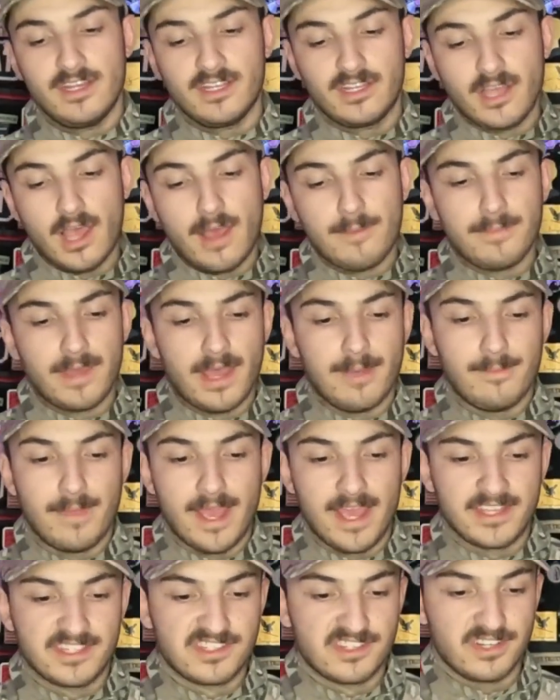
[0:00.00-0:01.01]
Combat
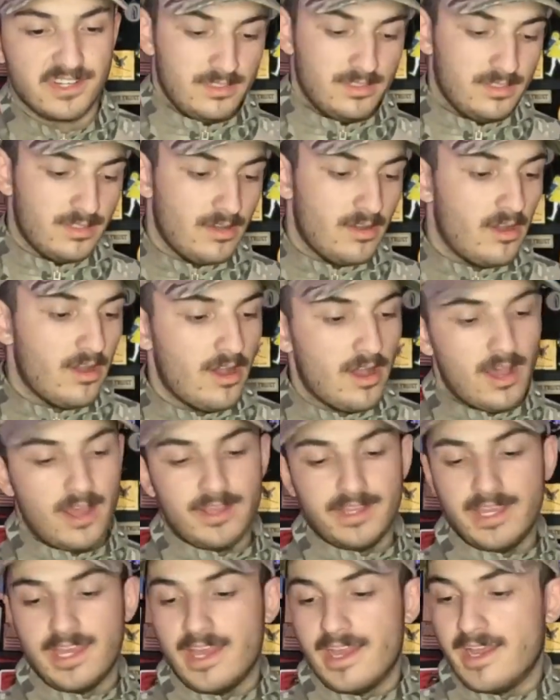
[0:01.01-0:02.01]
Master. Aw,
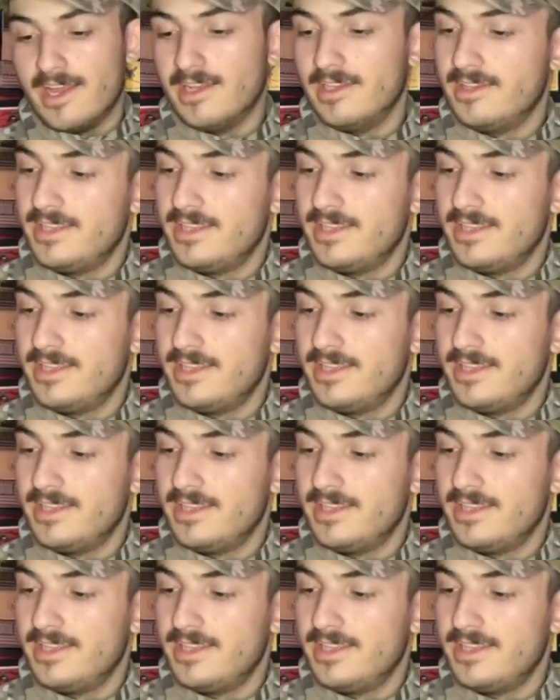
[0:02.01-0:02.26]
yeah.